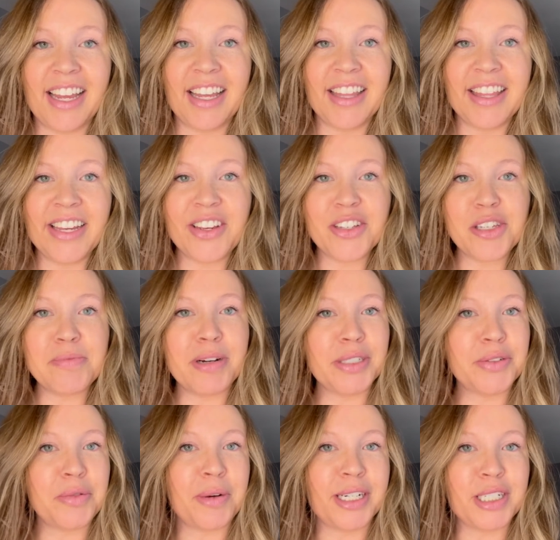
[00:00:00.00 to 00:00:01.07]
Thank you so much
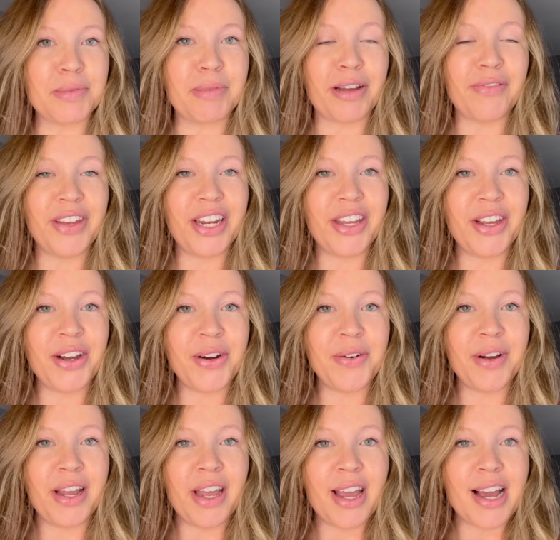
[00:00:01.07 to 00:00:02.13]
for watching my video.
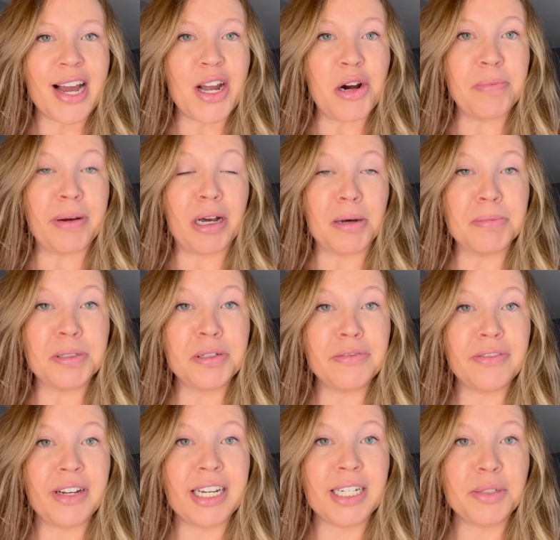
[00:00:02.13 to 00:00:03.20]
I hope it helps you
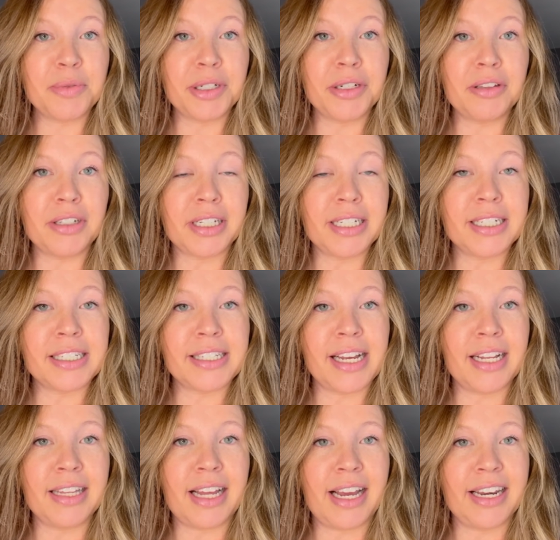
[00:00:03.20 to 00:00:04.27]
find what you're looking to
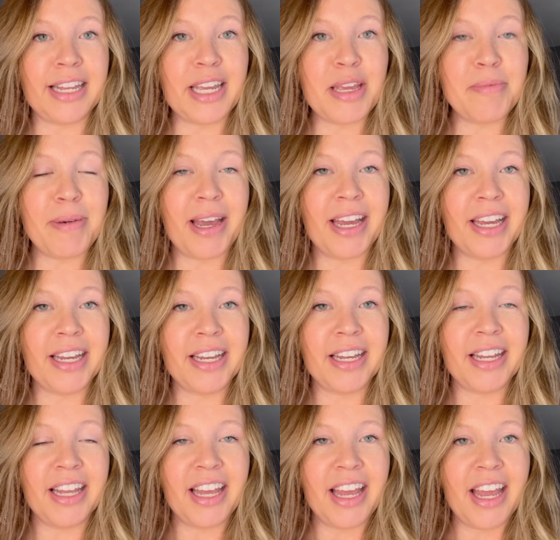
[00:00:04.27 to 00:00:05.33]
sell on eBay.
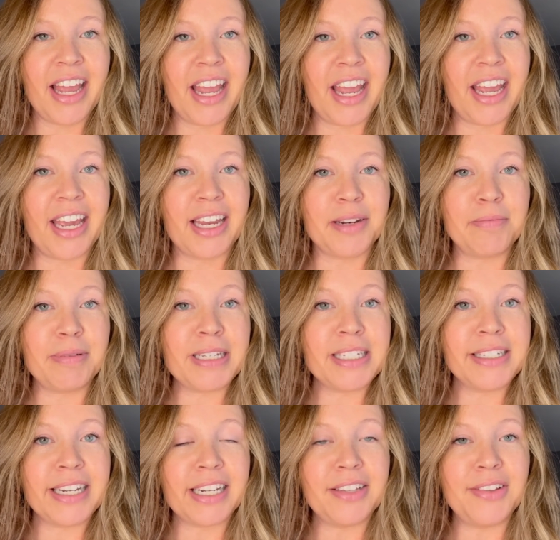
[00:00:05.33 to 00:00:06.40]
And please
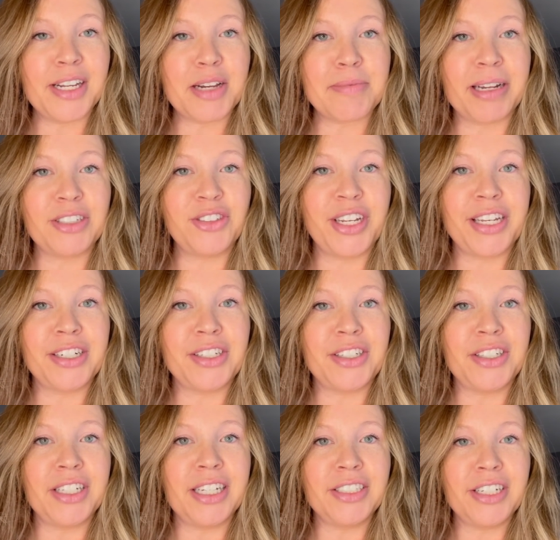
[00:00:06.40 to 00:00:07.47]
take a look at my
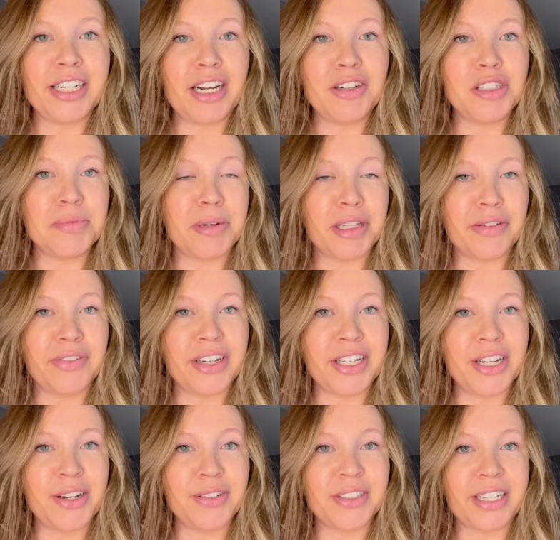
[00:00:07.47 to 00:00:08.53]
channel, check out some other
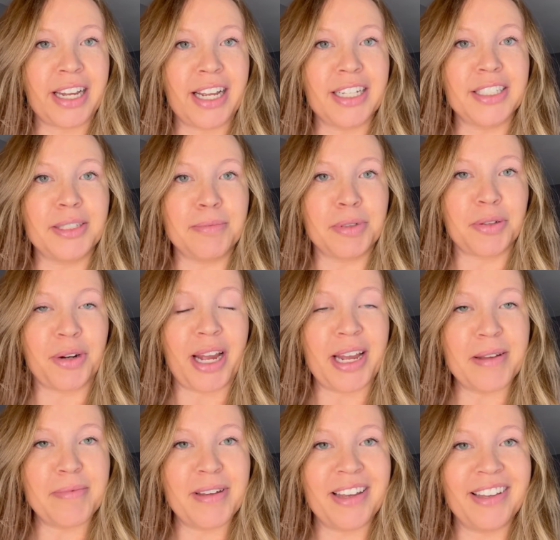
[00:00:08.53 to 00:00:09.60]
videos, and subscribe.